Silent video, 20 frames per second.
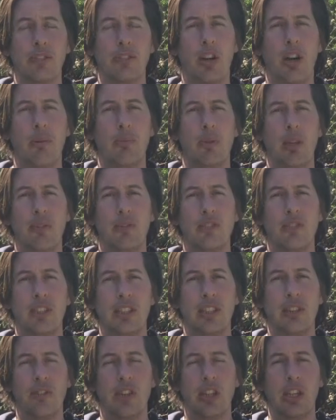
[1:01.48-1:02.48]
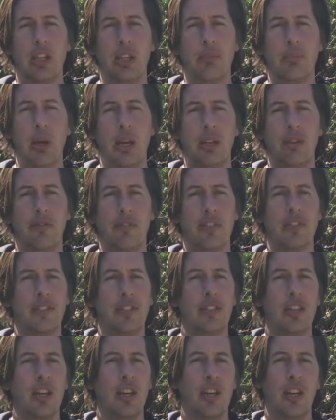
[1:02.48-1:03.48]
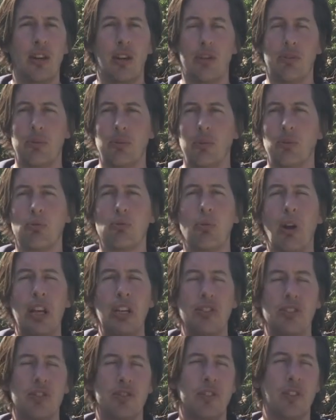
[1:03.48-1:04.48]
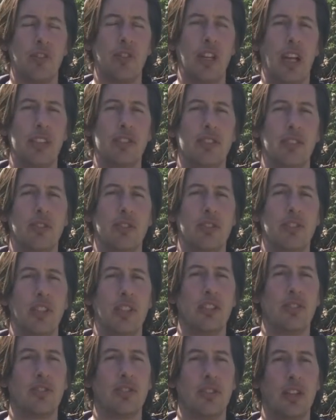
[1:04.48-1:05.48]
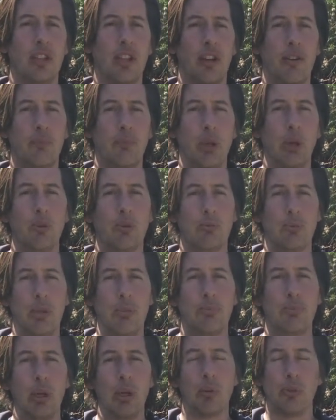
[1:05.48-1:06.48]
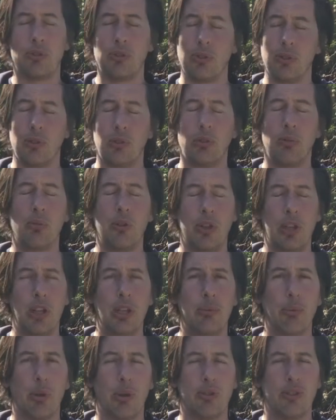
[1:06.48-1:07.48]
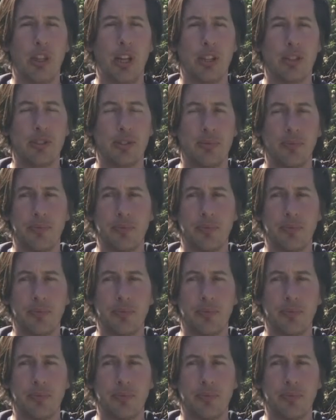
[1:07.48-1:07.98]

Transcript: time they've significantly benefited from a range of different activities that have been built within the project.